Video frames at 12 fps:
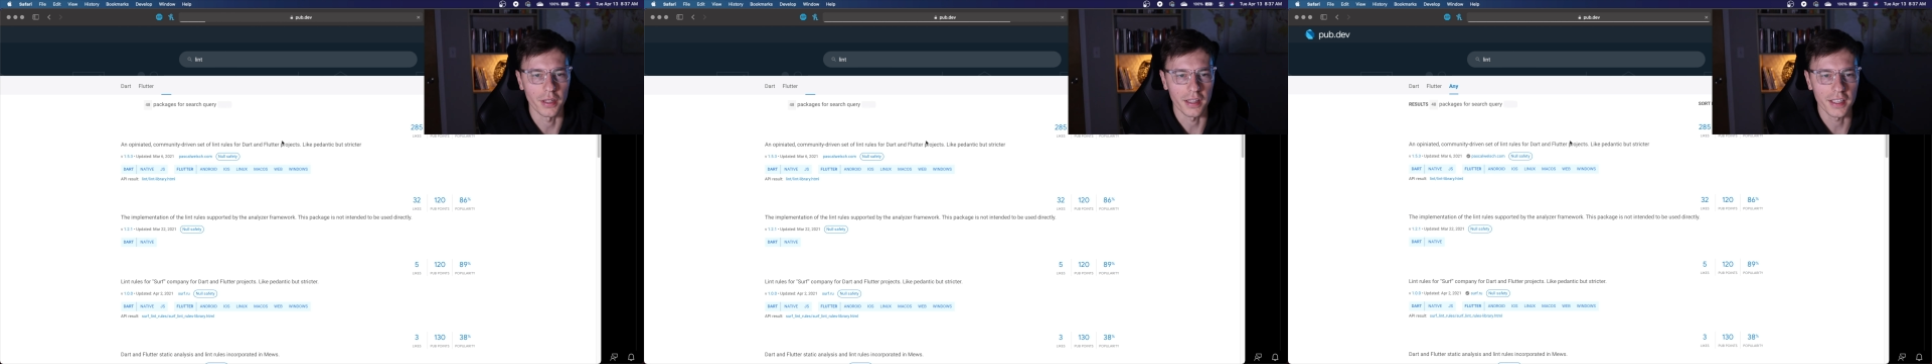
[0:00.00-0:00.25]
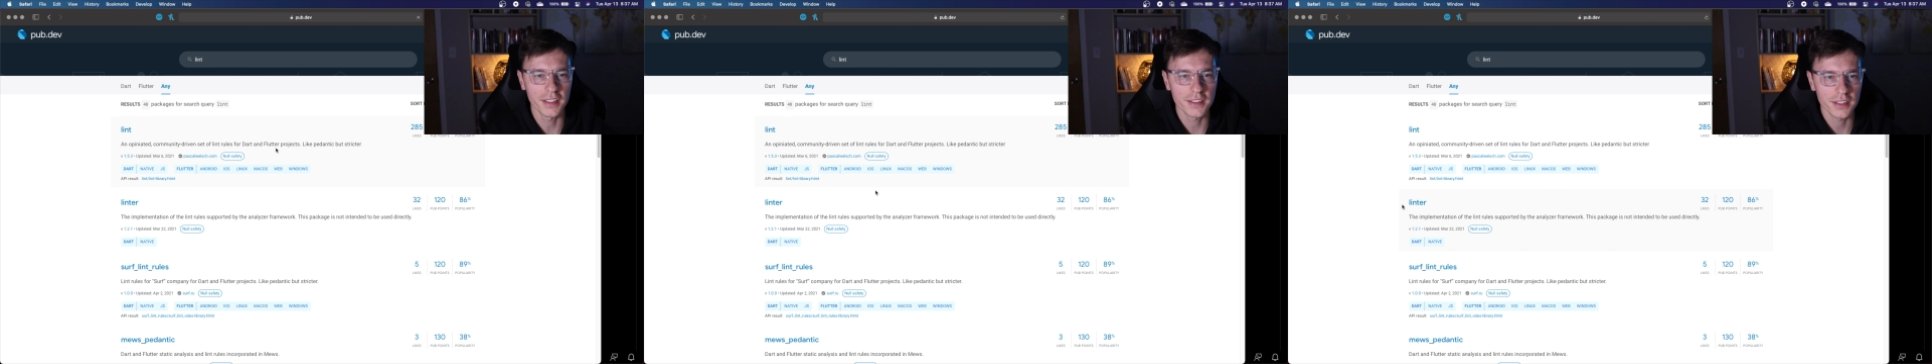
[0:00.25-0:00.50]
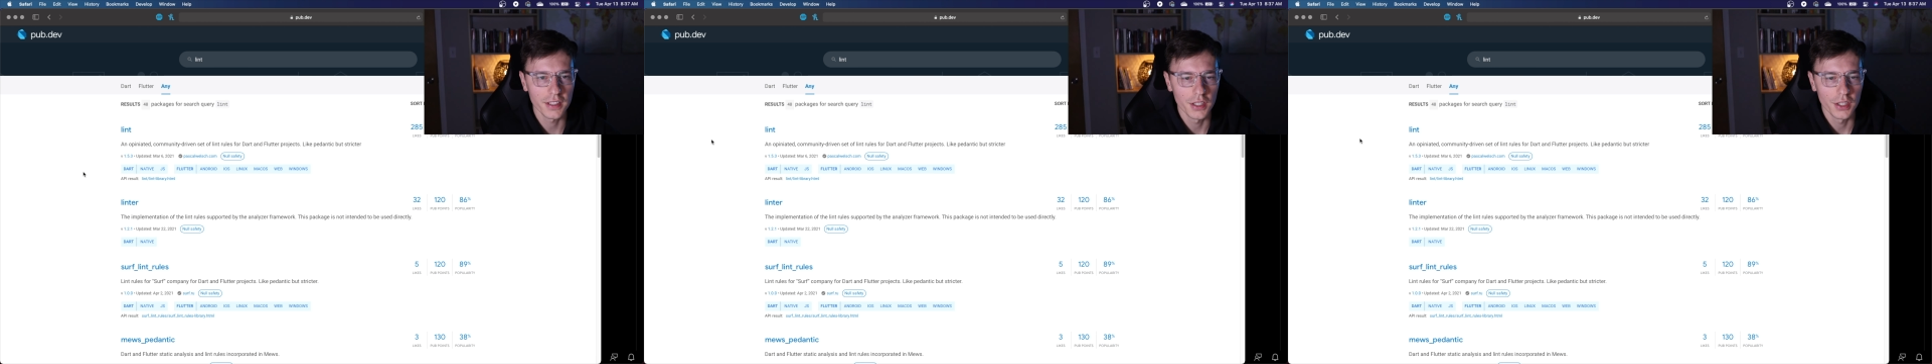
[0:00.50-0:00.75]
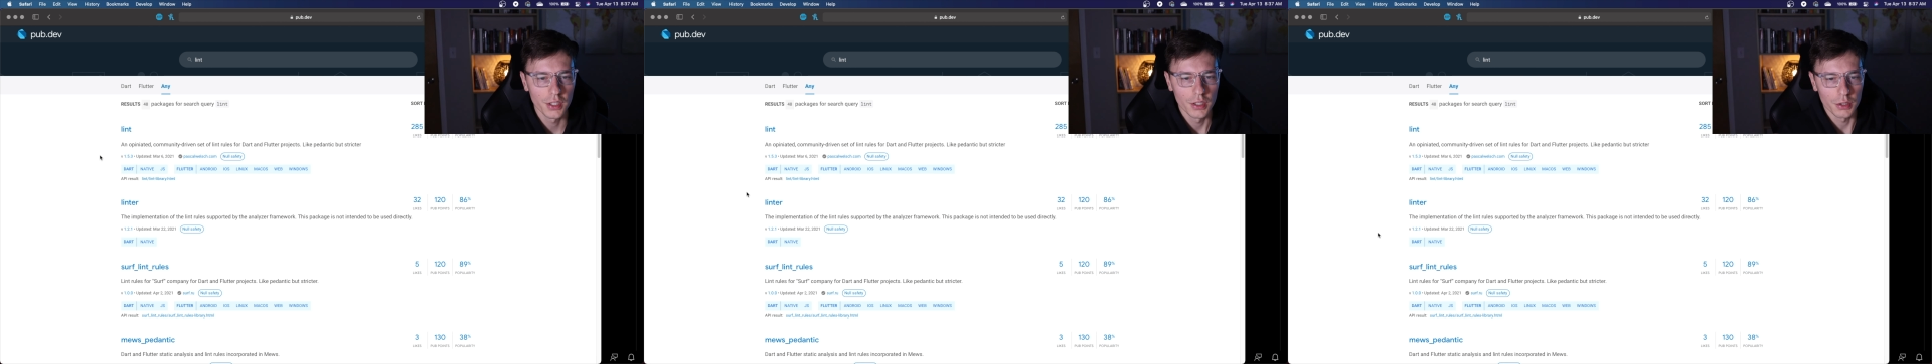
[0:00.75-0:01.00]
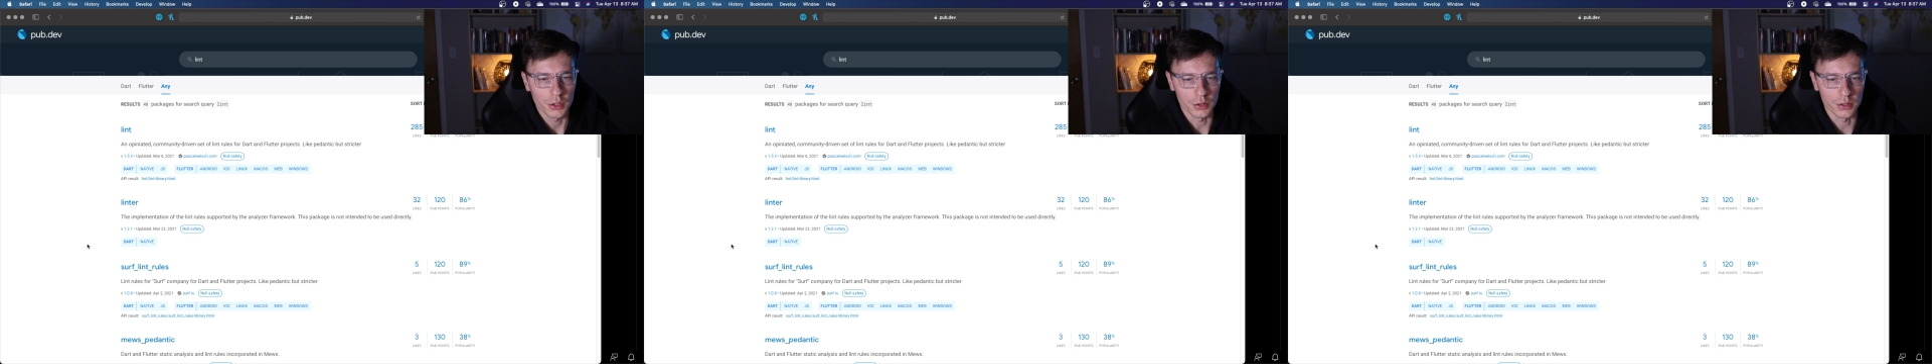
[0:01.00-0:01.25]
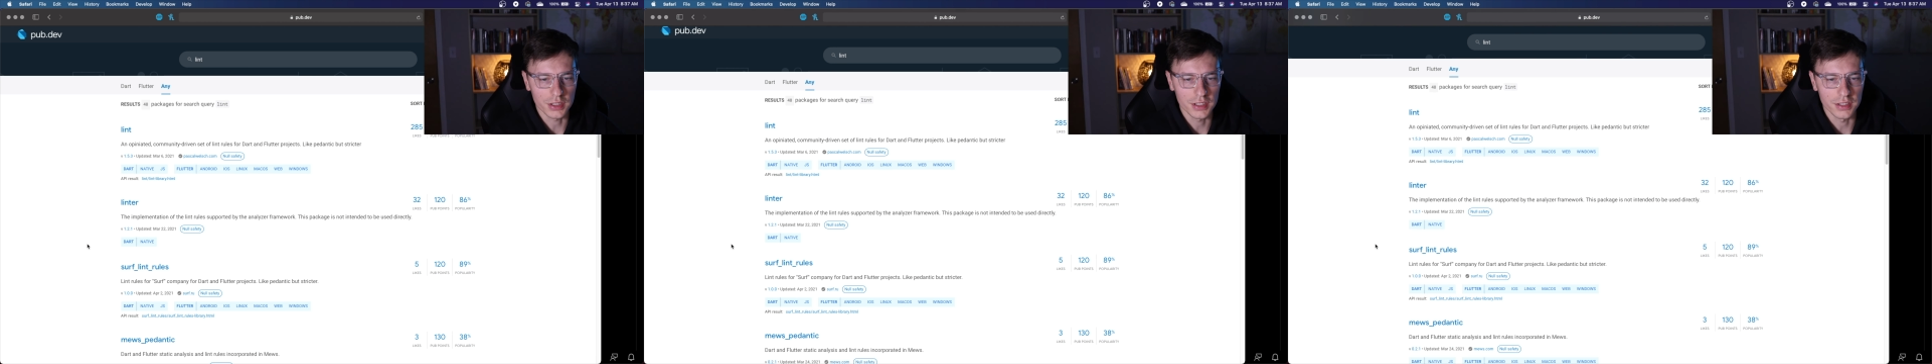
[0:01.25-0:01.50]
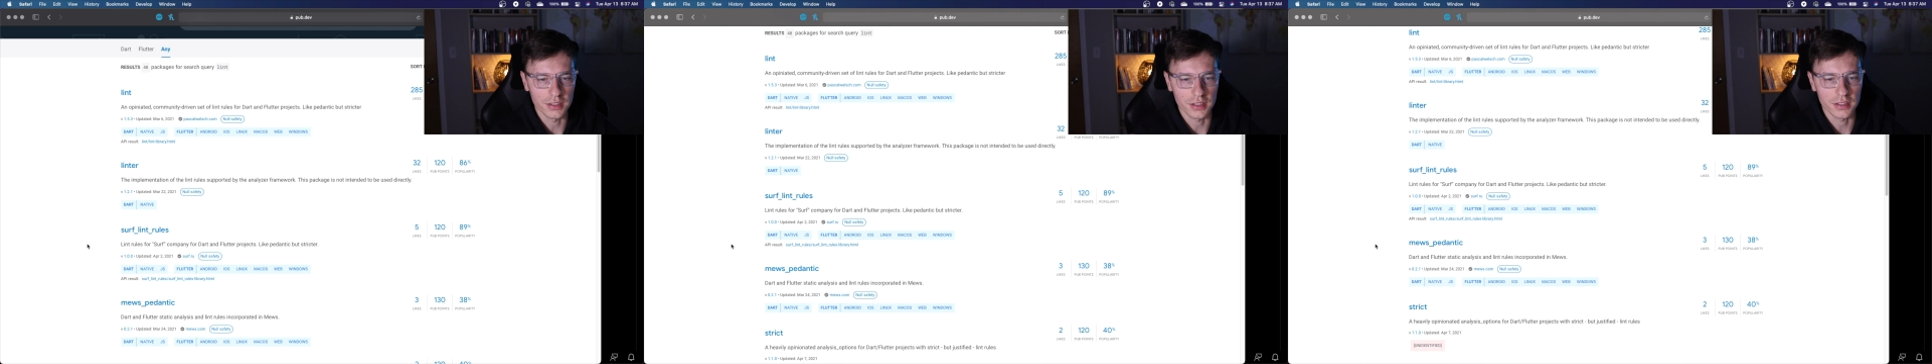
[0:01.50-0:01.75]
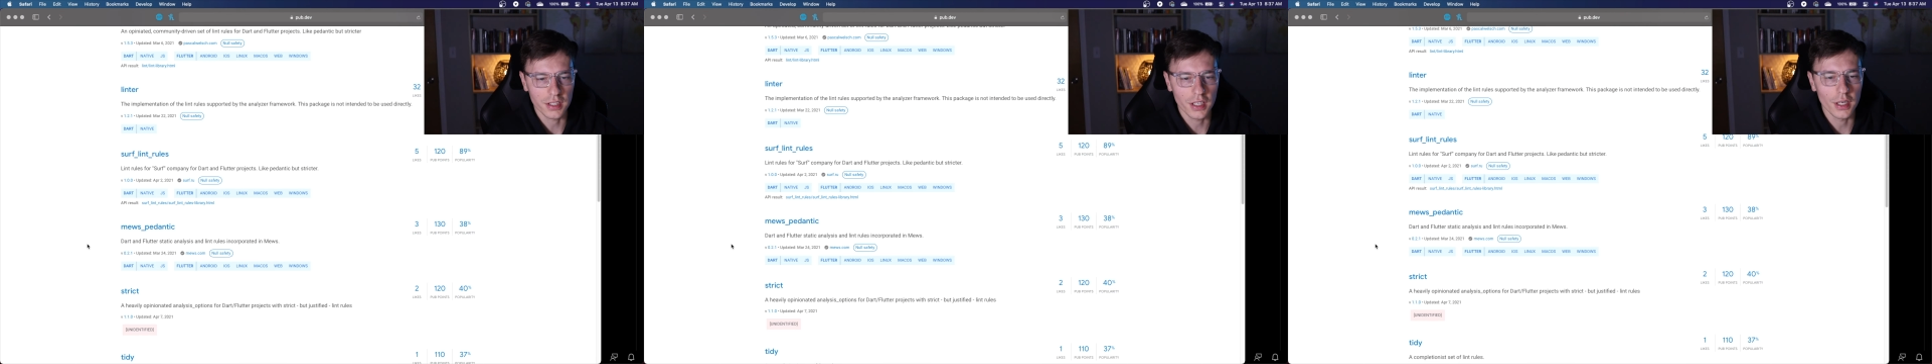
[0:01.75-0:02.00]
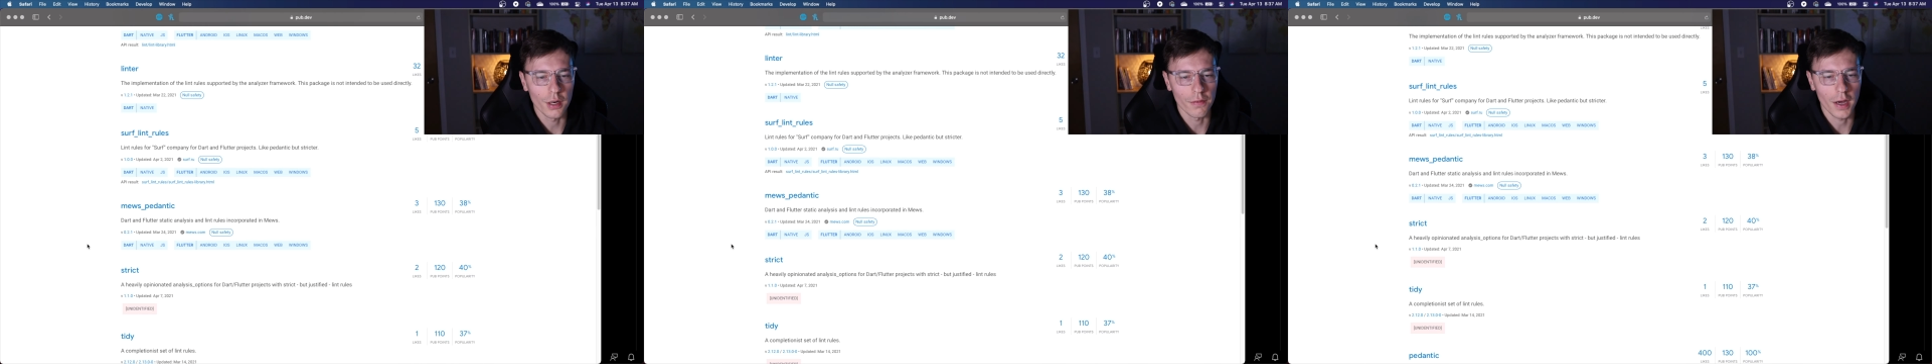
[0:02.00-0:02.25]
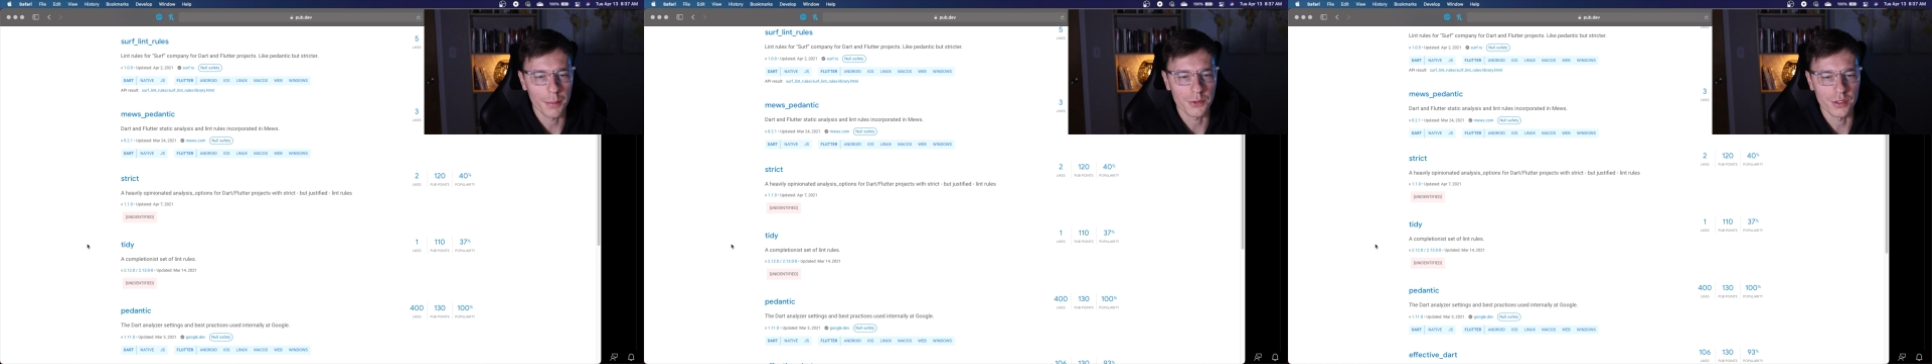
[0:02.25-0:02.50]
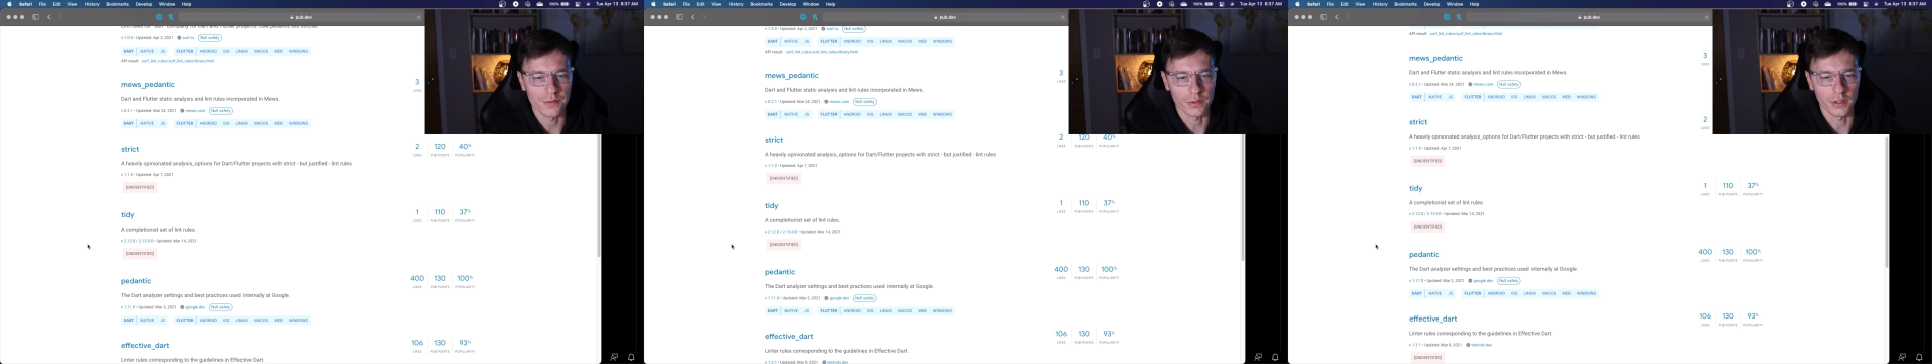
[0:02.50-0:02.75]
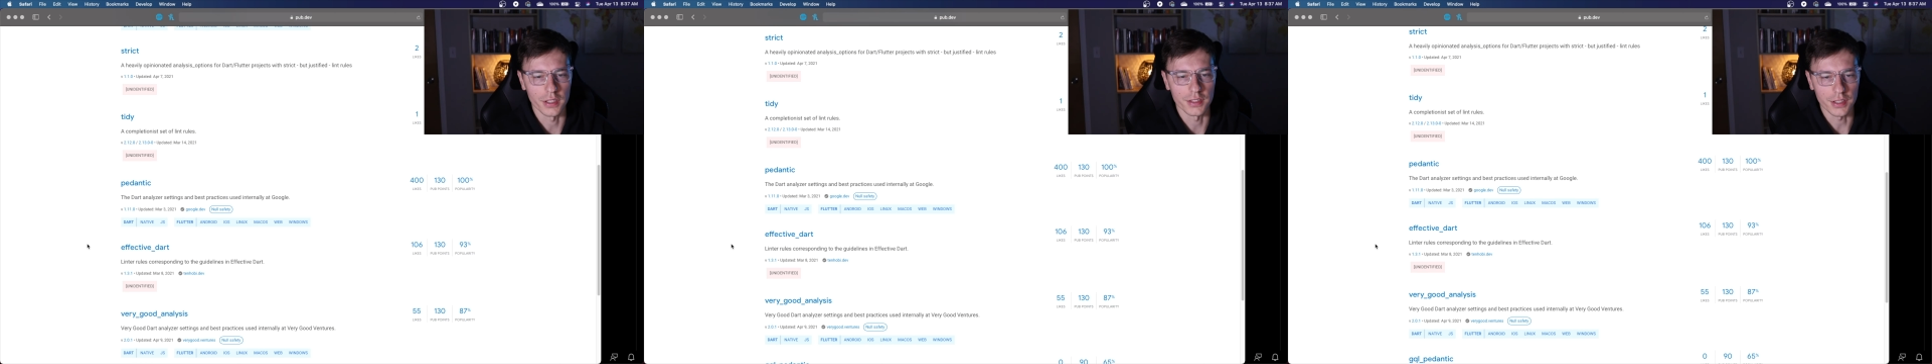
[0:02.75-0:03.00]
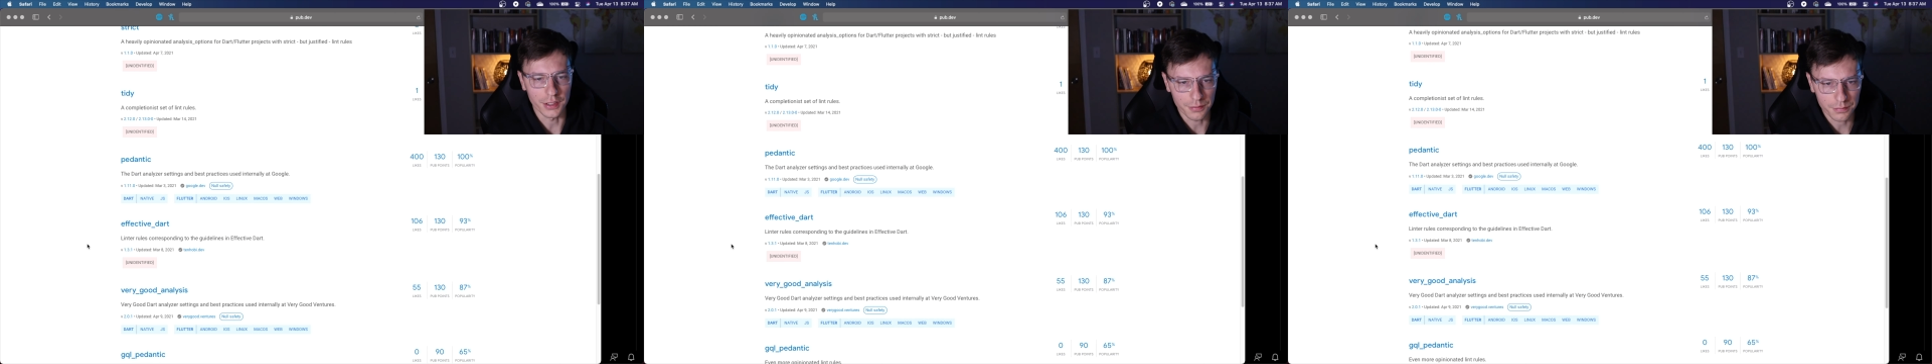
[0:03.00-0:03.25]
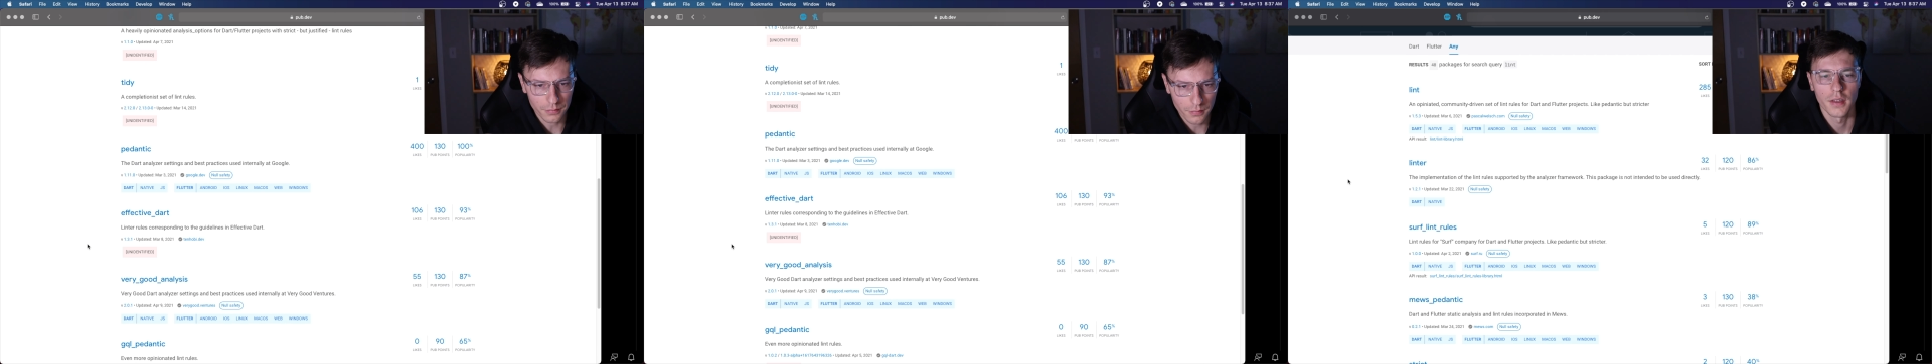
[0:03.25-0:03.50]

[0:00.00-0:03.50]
in lint, you'll see there's a ton of options for linting.